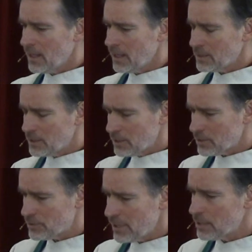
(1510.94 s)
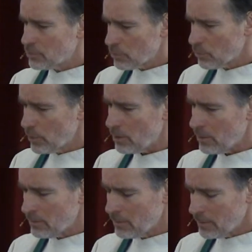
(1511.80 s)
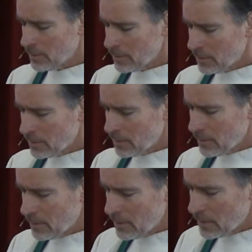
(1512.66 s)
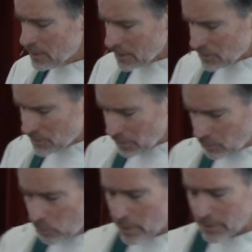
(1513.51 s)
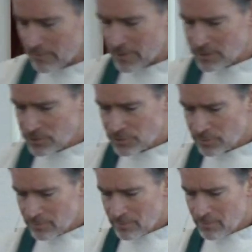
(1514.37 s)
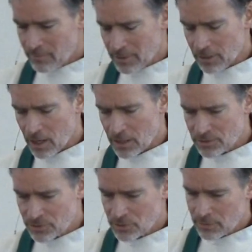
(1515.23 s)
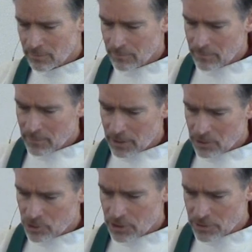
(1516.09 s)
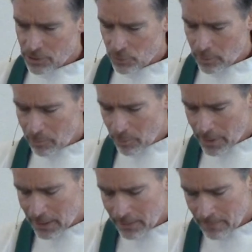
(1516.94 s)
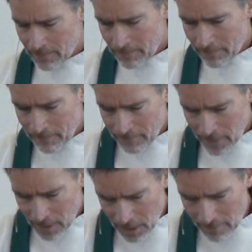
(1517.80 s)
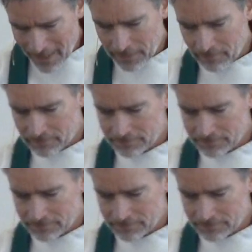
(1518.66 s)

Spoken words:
And it is not your will that a single one of us be lost. In Jesus we pray. Amen.